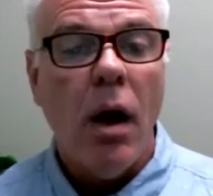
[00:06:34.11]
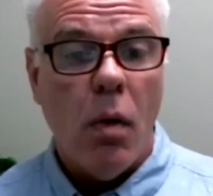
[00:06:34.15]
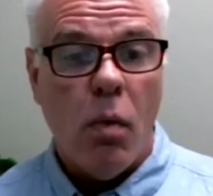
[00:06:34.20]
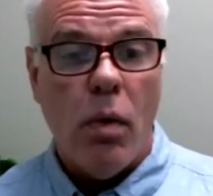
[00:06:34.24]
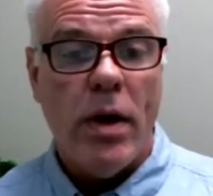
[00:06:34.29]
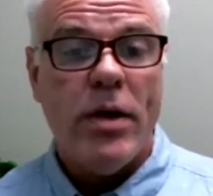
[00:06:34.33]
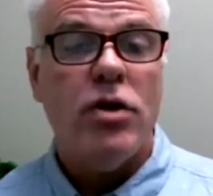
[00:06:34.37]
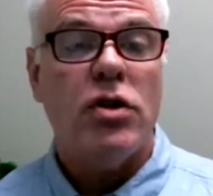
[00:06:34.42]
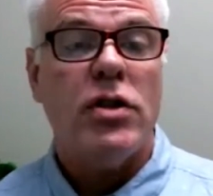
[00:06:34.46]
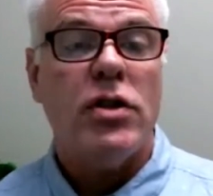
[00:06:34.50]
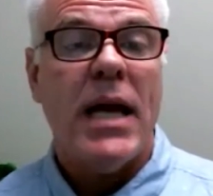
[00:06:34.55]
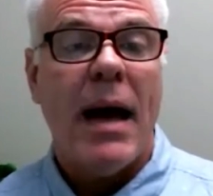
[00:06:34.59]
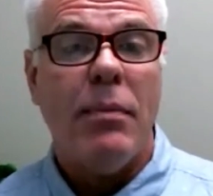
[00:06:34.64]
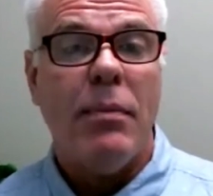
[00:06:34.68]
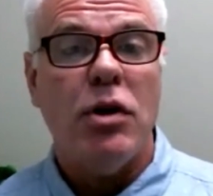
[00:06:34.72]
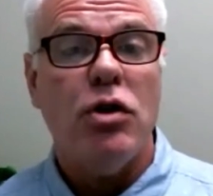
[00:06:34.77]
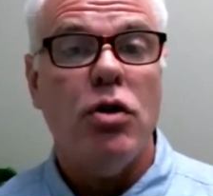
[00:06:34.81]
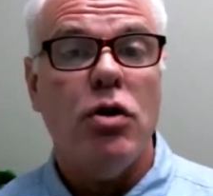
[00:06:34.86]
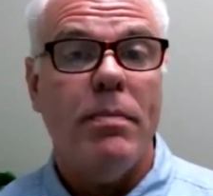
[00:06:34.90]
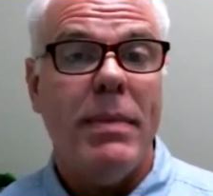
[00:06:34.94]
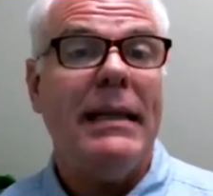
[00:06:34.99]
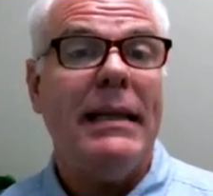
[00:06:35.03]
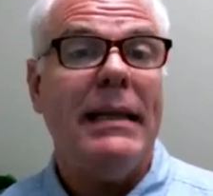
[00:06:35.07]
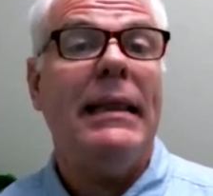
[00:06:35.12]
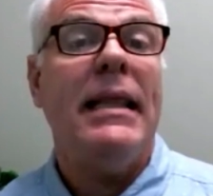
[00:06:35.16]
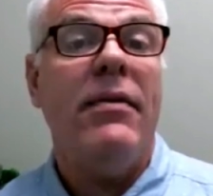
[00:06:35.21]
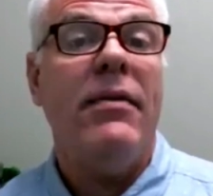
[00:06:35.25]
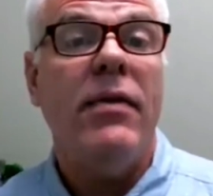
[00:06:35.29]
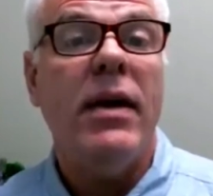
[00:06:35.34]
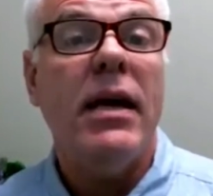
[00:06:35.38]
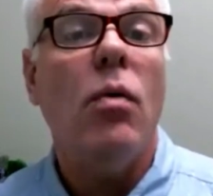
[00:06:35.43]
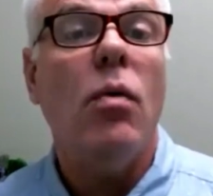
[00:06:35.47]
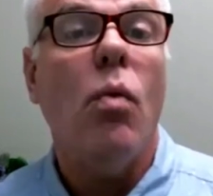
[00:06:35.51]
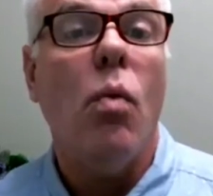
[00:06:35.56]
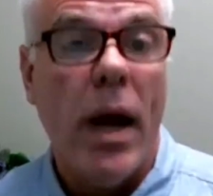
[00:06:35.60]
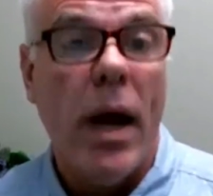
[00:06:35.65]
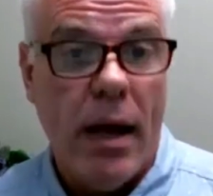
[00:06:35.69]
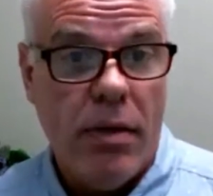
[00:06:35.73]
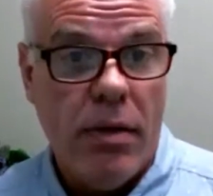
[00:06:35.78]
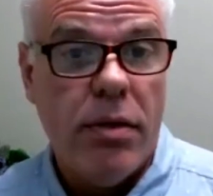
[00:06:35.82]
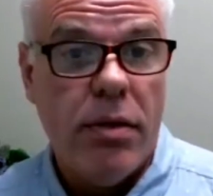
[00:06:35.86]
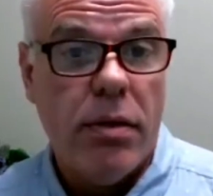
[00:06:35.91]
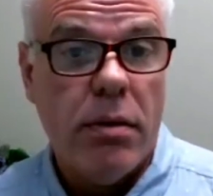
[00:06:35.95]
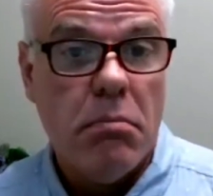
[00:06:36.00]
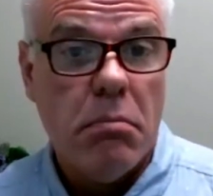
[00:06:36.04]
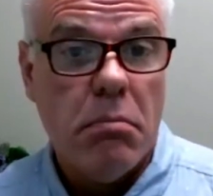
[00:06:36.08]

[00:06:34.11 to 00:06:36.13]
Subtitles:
We just happen to be living with